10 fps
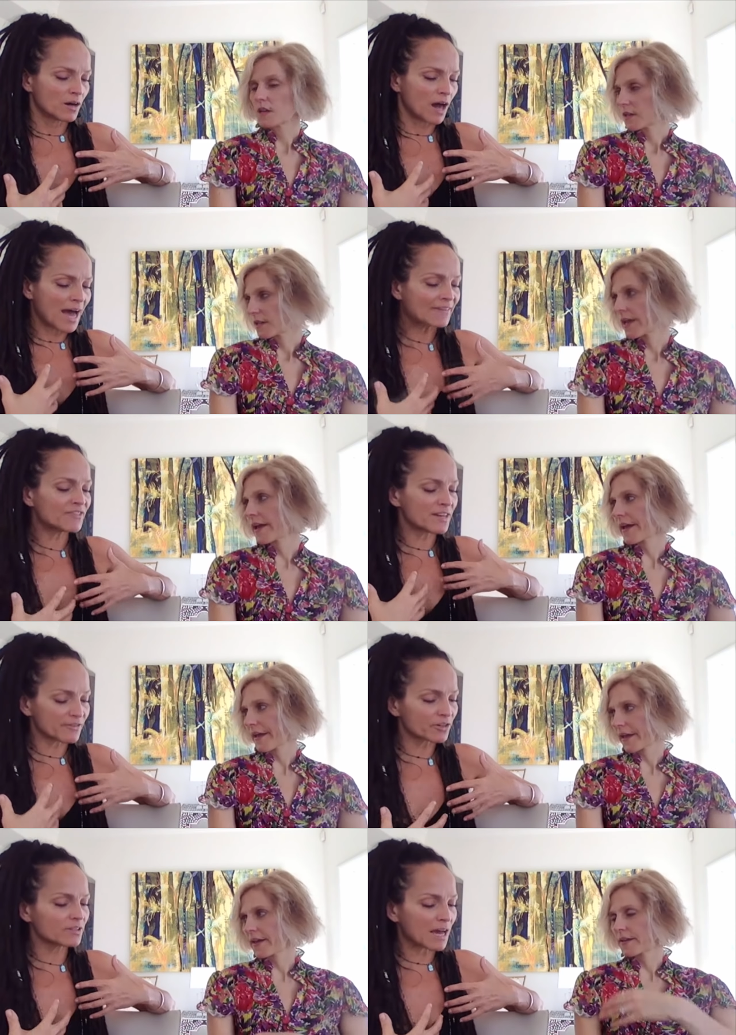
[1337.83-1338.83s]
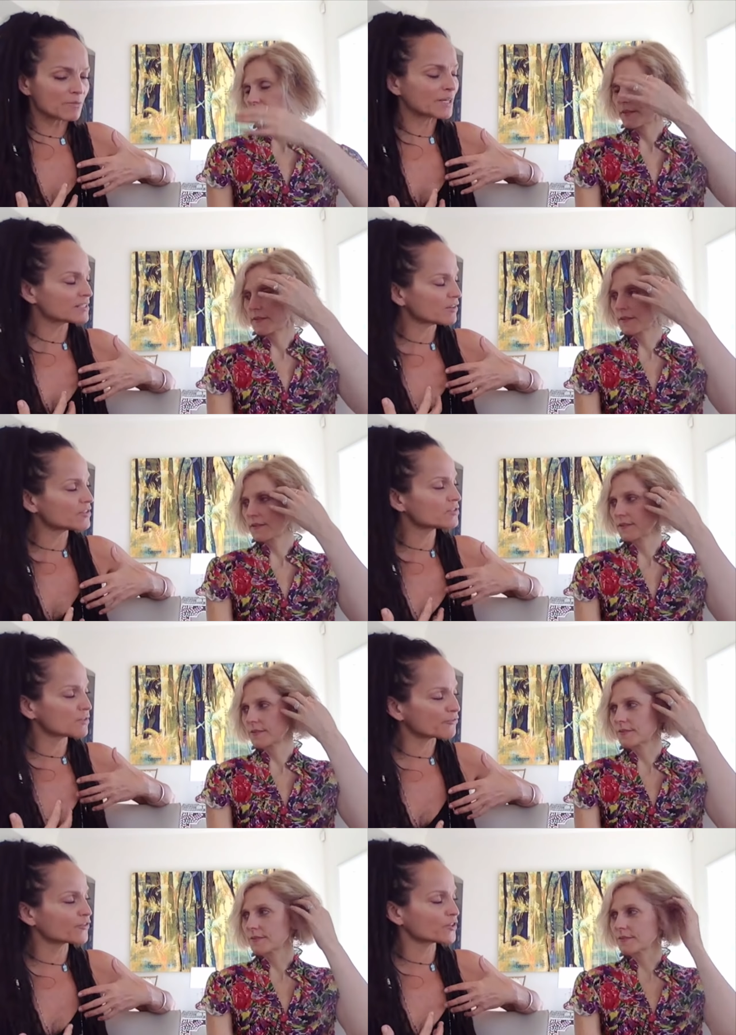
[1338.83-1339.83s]
Speaker 1: I've never allowed myself, this is
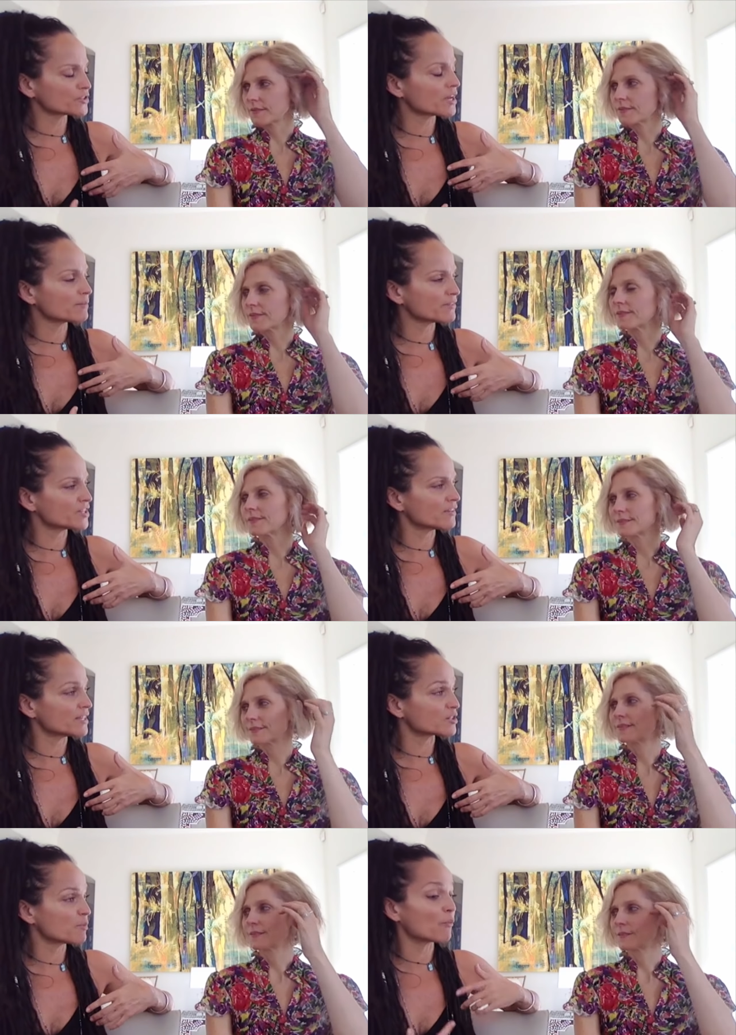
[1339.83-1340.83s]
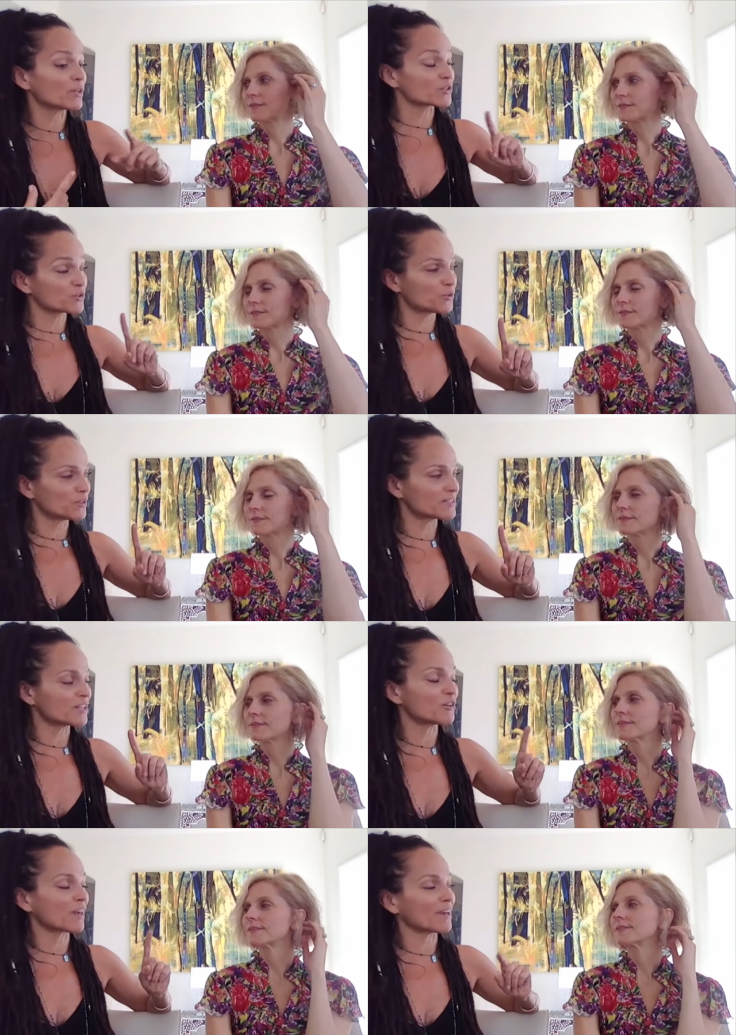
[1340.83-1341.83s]
the first time I've done this. But what's cool is
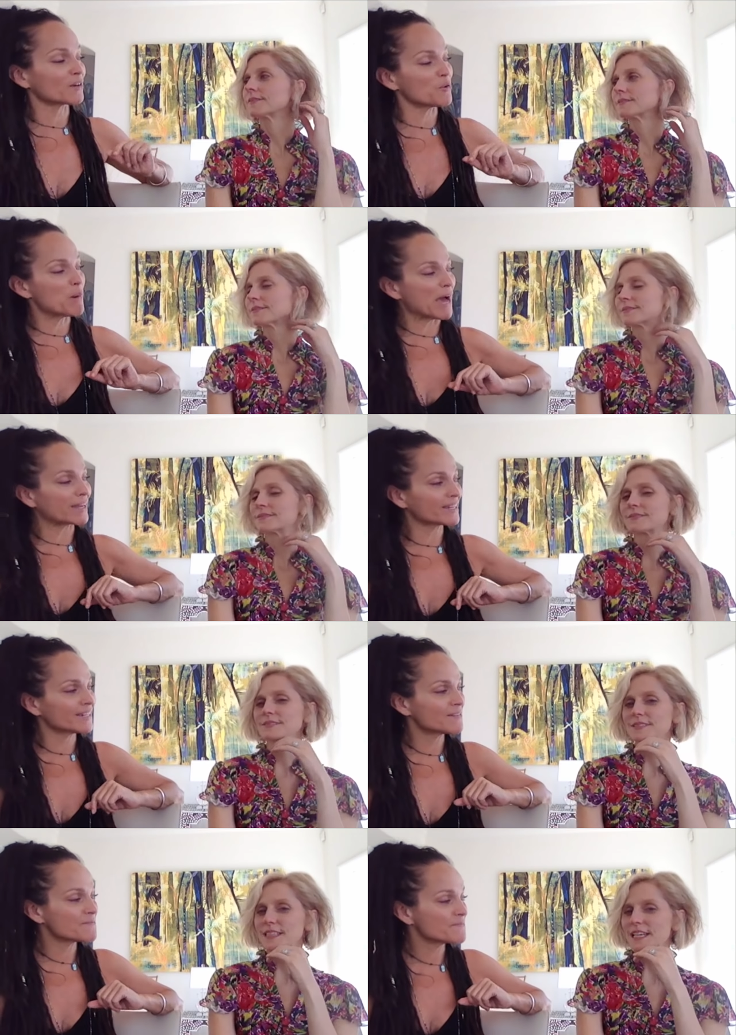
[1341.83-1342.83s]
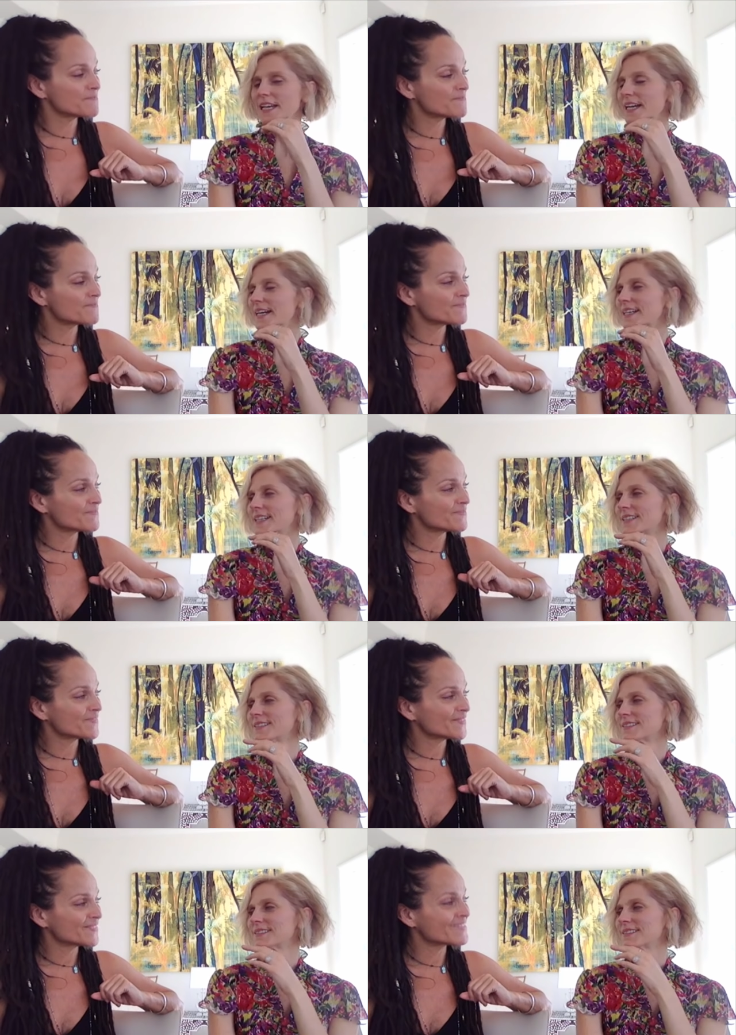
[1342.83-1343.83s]
that you can't go back.
Speaker 2: Yeah
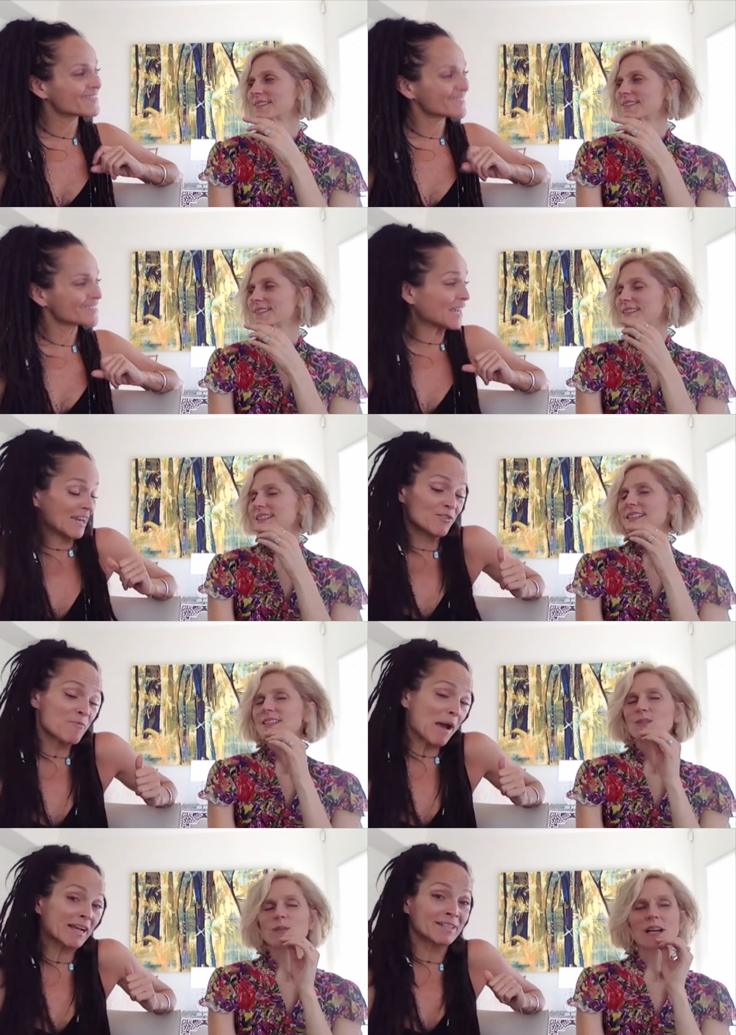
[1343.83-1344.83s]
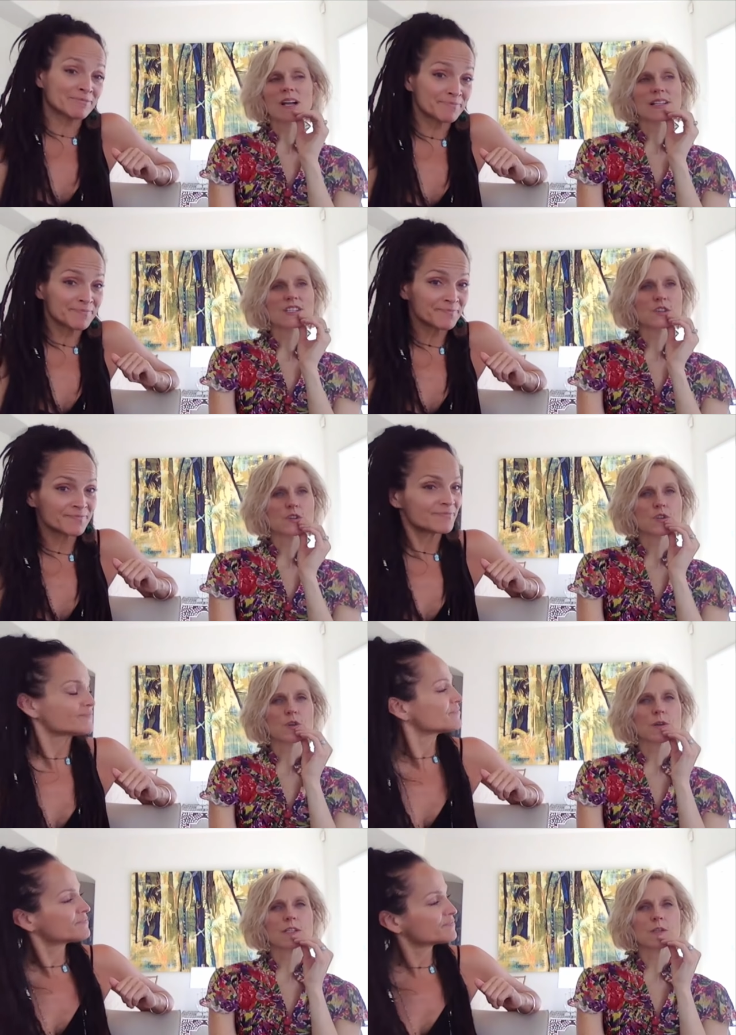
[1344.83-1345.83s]
Speaker 1: you can't go back.
Speaker 2: Well, it's so
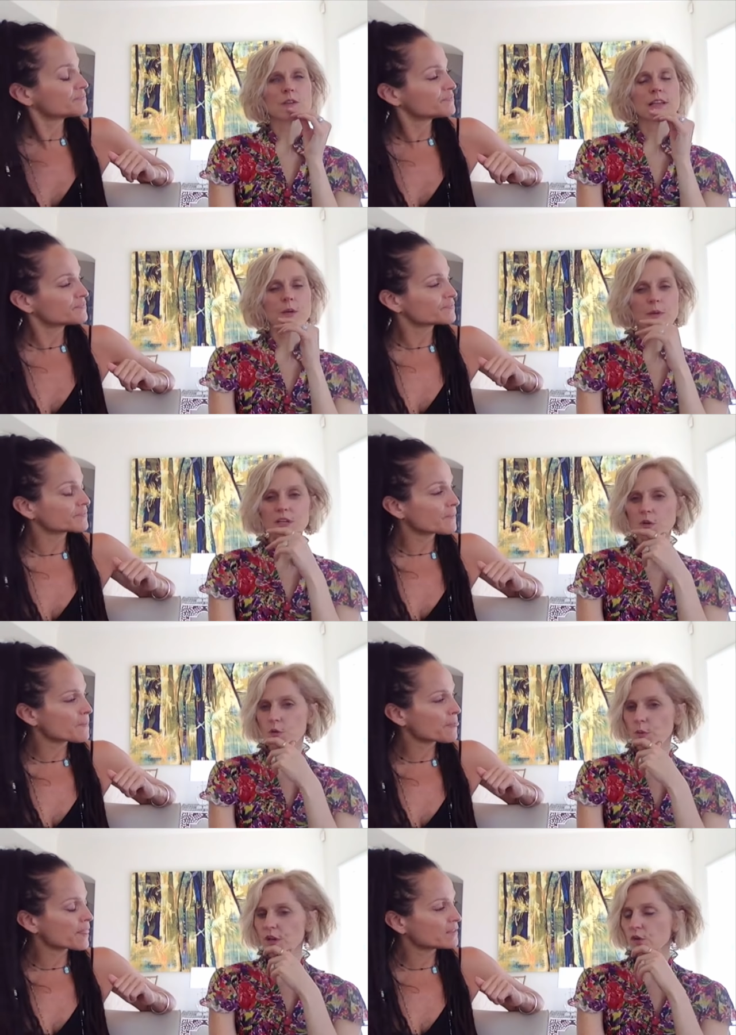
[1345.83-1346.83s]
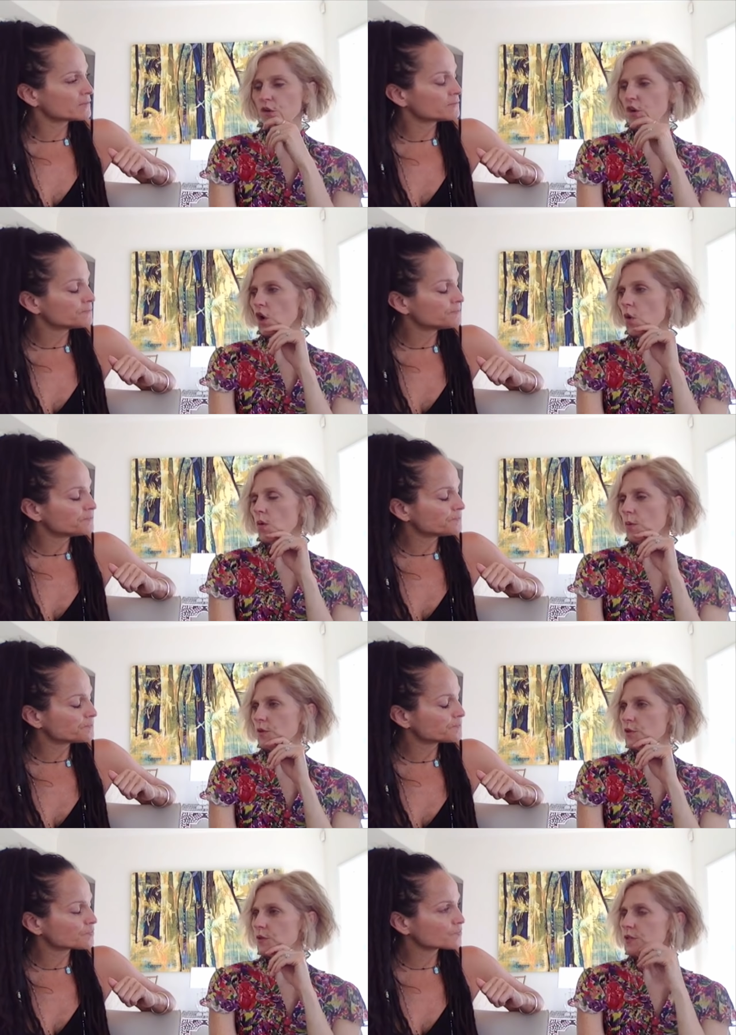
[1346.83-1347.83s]
true. It's sort of like we don't we don't know what
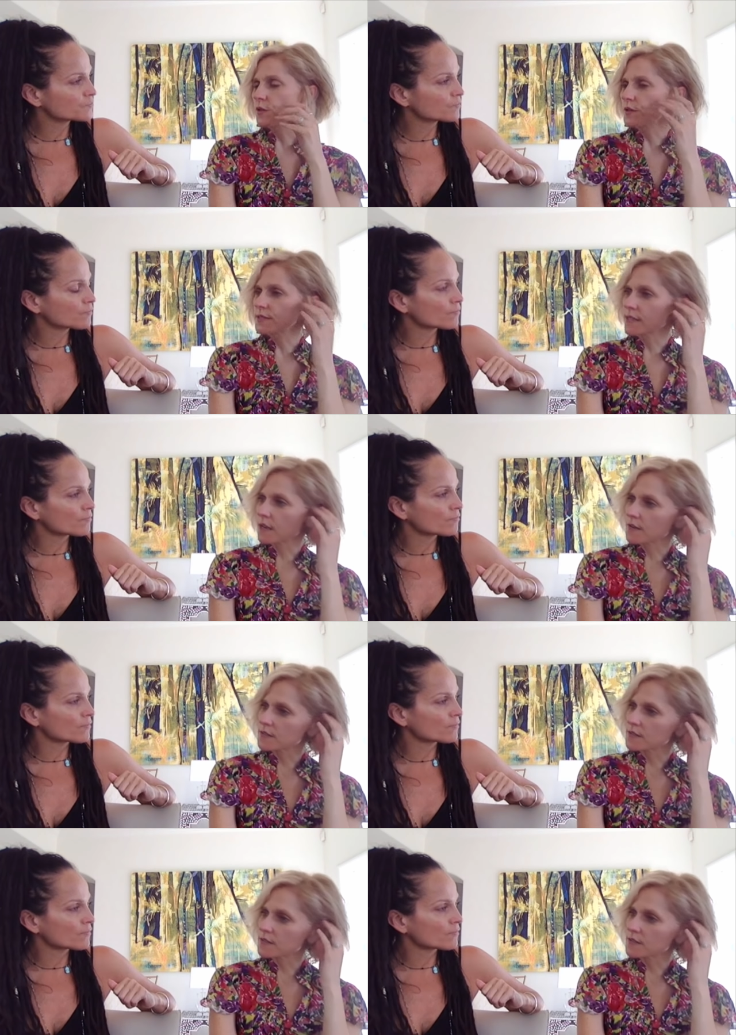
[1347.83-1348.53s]
we're doing to ourselves